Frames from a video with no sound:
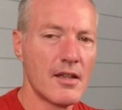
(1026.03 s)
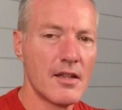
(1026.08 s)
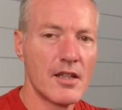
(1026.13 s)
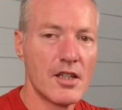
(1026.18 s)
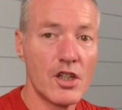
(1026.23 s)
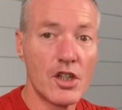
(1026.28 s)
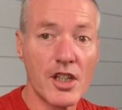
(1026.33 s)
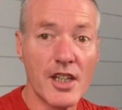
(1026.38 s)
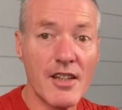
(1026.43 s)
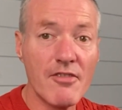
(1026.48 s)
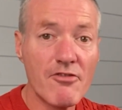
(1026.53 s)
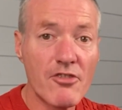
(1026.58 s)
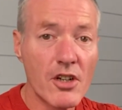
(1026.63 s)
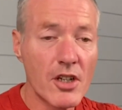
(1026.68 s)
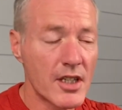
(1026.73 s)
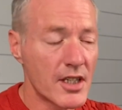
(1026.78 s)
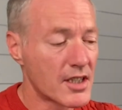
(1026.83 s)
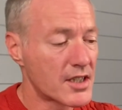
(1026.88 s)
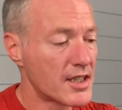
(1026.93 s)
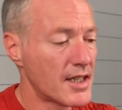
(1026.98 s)
You can invert
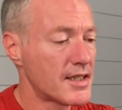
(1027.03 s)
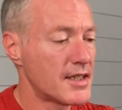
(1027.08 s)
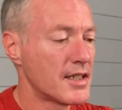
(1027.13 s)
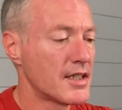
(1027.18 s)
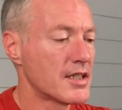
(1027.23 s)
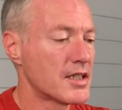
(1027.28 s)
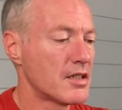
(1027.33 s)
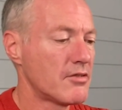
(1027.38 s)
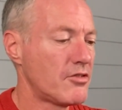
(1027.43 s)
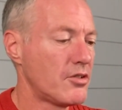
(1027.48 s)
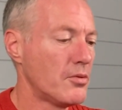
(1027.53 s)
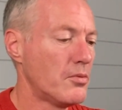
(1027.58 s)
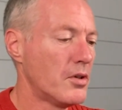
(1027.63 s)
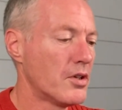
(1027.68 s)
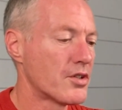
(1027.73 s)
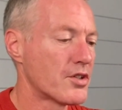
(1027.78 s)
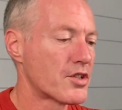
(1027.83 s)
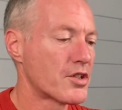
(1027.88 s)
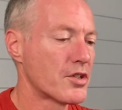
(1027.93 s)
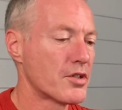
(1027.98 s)
your settings if you
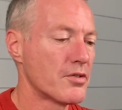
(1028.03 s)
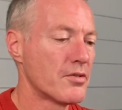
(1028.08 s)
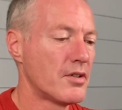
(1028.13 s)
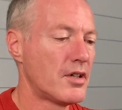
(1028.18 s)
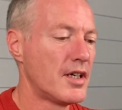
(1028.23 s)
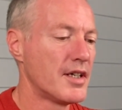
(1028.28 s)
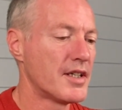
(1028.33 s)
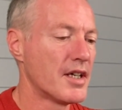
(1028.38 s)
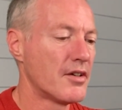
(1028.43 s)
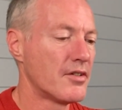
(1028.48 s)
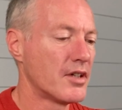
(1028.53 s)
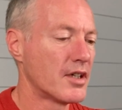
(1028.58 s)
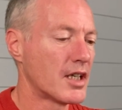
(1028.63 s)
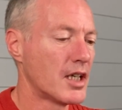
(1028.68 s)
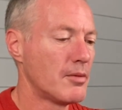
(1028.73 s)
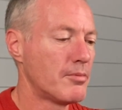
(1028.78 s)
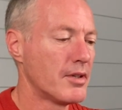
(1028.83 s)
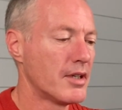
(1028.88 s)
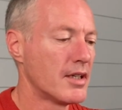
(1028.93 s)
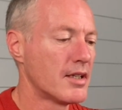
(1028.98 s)
want to. I don't, I'll
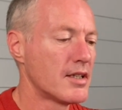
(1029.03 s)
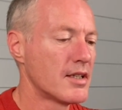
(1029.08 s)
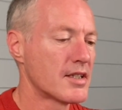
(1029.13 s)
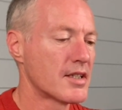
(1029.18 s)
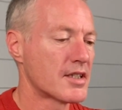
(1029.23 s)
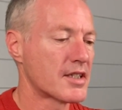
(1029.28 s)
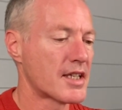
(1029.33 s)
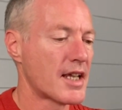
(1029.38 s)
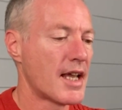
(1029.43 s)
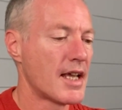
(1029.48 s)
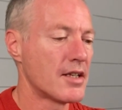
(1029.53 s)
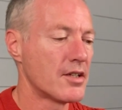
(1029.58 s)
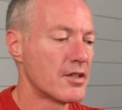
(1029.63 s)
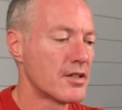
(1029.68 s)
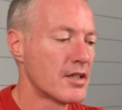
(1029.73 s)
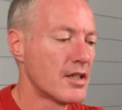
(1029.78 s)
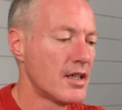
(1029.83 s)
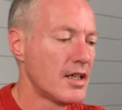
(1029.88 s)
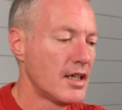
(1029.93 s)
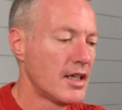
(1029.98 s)
keep it standard.
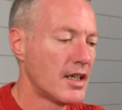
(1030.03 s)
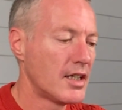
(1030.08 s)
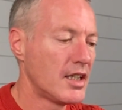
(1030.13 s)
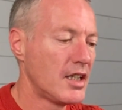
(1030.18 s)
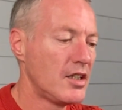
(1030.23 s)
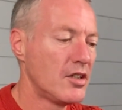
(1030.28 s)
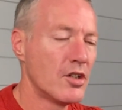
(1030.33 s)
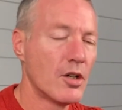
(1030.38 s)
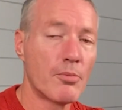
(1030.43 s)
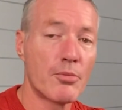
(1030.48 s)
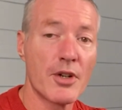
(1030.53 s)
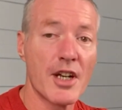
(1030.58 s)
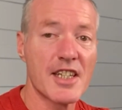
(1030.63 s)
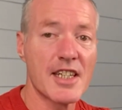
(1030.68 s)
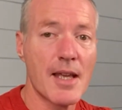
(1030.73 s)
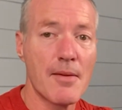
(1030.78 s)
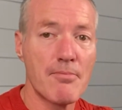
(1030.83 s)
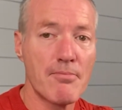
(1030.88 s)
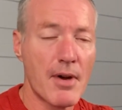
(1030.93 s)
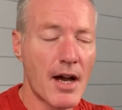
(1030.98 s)
And then you've got press
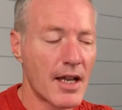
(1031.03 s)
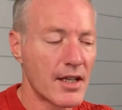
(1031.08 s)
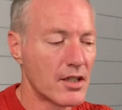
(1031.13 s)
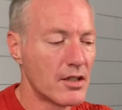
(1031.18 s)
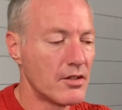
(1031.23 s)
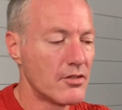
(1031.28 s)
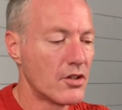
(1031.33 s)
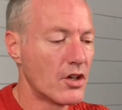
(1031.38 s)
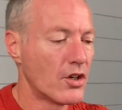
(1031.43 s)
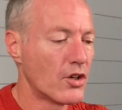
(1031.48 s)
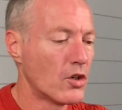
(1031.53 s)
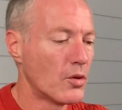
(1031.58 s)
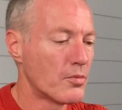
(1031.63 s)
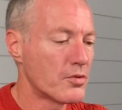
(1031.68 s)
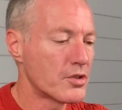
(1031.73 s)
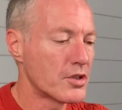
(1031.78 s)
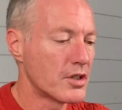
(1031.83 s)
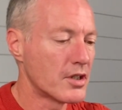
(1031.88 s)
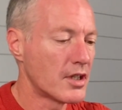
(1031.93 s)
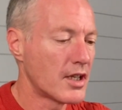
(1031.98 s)
M button and you've got an
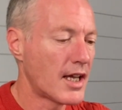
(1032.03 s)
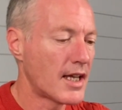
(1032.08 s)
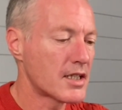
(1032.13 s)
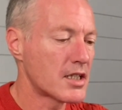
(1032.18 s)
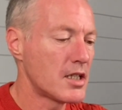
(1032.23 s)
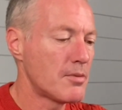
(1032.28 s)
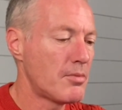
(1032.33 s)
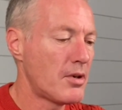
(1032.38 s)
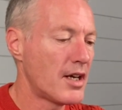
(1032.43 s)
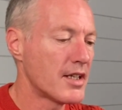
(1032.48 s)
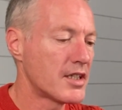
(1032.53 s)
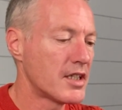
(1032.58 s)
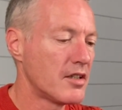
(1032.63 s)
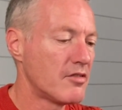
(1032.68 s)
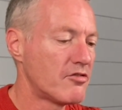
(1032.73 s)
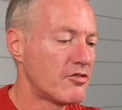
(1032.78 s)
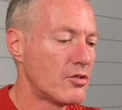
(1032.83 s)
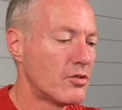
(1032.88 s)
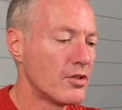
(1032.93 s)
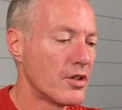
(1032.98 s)
option. Actually by
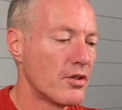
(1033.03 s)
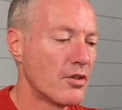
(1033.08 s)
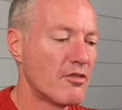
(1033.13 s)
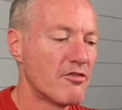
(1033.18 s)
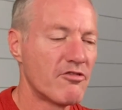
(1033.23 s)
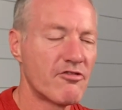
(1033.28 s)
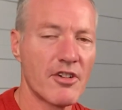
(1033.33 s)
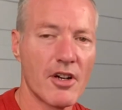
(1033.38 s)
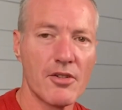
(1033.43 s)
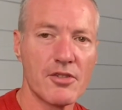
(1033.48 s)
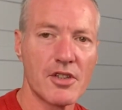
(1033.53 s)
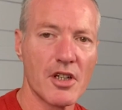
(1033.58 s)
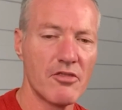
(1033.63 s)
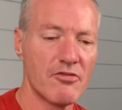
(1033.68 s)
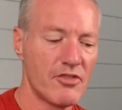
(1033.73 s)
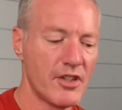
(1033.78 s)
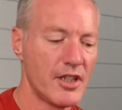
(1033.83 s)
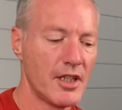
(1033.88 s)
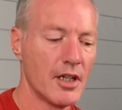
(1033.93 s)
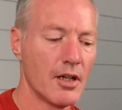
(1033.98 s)
default you're on photo
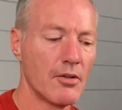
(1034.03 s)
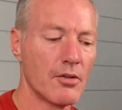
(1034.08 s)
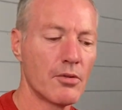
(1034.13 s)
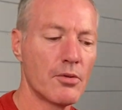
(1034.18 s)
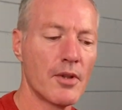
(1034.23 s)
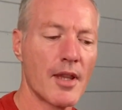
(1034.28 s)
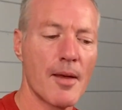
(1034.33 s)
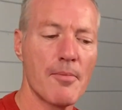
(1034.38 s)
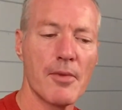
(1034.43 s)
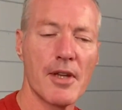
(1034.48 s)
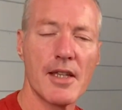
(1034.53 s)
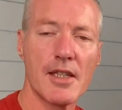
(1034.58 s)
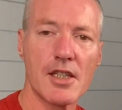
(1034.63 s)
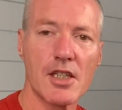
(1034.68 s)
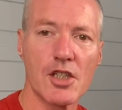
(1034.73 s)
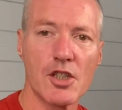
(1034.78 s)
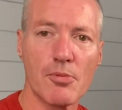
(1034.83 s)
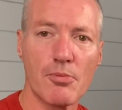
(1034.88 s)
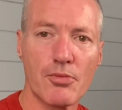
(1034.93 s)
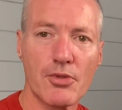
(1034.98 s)
video, and all that means
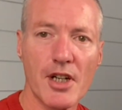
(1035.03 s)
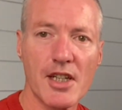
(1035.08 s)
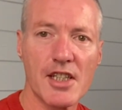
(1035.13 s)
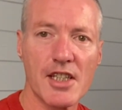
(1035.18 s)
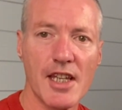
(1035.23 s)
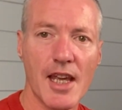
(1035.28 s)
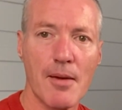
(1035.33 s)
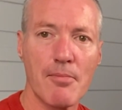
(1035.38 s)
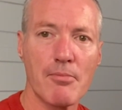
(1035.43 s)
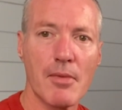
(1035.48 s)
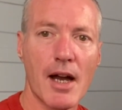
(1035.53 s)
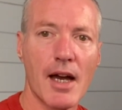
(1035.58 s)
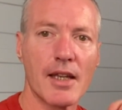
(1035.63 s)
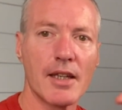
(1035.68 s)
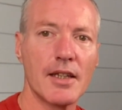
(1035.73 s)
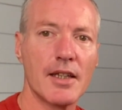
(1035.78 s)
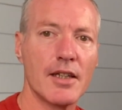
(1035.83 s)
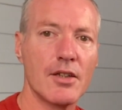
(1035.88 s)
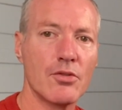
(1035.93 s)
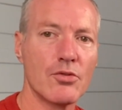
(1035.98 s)
is you press the M
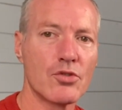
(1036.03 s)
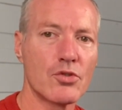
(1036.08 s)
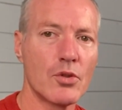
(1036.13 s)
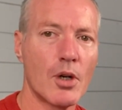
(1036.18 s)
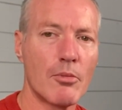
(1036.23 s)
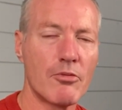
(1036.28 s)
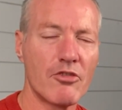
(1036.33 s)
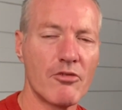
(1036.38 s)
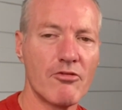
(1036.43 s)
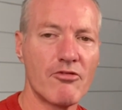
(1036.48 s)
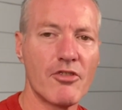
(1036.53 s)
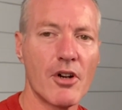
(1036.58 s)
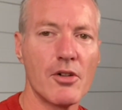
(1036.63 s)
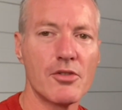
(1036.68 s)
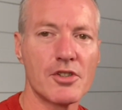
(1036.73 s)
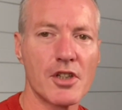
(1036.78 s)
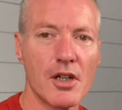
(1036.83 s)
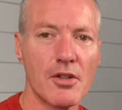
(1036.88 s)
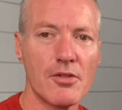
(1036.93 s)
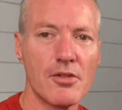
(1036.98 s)
button and it will swap from
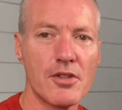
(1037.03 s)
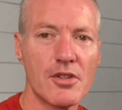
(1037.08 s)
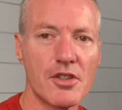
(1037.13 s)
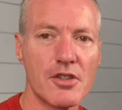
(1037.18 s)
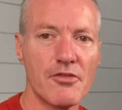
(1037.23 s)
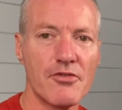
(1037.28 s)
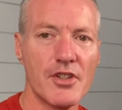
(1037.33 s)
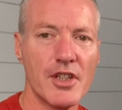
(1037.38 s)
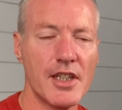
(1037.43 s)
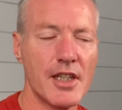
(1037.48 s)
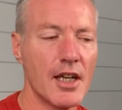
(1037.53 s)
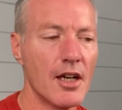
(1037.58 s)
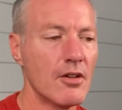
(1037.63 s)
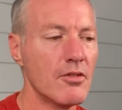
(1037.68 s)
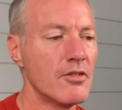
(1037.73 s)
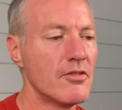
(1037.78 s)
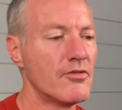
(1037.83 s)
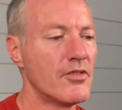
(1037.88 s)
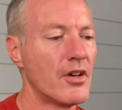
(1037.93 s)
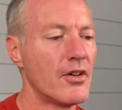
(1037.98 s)
photo to video
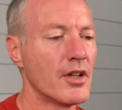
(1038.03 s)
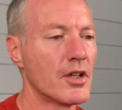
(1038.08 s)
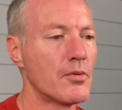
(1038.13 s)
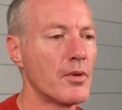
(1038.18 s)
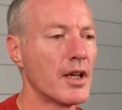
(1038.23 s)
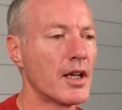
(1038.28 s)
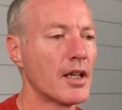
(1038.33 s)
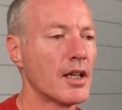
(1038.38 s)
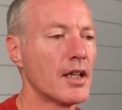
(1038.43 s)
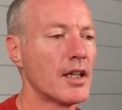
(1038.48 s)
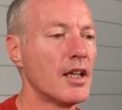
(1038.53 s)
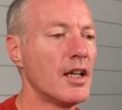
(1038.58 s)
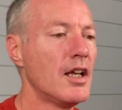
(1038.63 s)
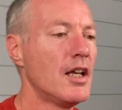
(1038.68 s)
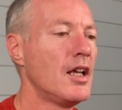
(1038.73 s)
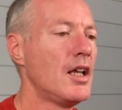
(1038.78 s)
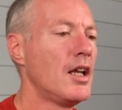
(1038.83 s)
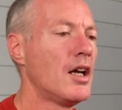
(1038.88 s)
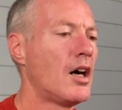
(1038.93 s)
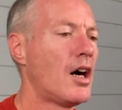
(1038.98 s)
very quickly.
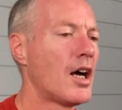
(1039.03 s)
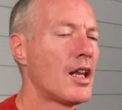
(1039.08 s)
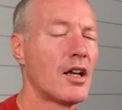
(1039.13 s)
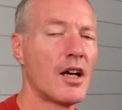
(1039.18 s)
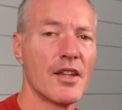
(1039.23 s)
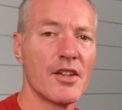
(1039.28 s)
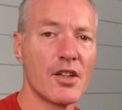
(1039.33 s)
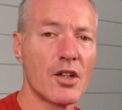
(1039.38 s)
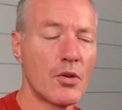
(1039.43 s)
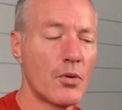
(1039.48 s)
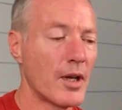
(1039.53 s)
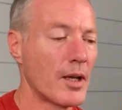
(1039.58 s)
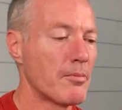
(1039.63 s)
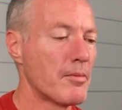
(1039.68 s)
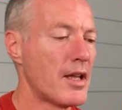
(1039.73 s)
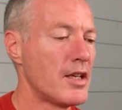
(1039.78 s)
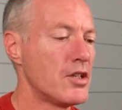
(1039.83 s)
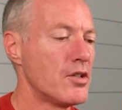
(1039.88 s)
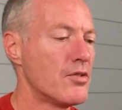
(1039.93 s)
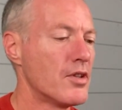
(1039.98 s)
I like the quick
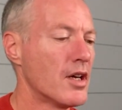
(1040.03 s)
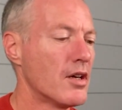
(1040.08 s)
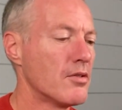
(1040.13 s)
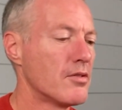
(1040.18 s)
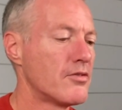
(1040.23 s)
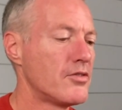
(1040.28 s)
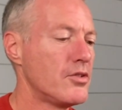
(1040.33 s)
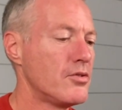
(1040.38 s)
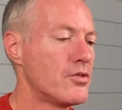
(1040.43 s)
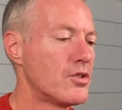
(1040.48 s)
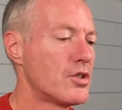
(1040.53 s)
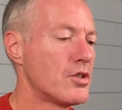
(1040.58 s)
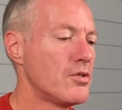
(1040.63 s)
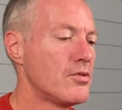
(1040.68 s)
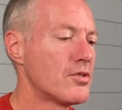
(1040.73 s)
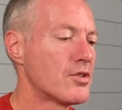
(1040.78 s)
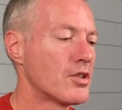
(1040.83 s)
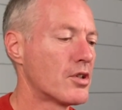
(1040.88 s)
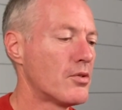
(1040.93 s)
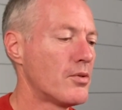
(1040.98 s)
menu though. If you
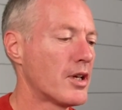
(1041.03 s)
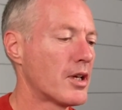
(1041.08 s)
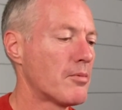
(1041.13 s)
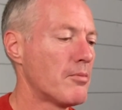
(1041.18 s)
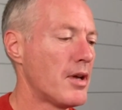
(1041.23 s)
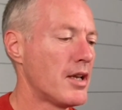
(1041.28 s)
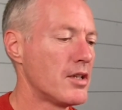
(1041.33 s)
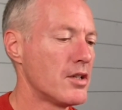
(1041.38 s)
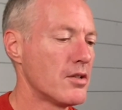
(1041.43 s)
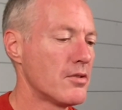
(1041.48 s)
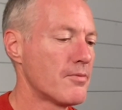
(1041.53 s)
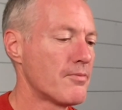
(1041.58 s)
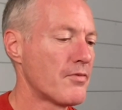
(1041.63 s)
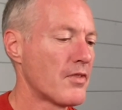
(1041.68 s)
choose the quick menu,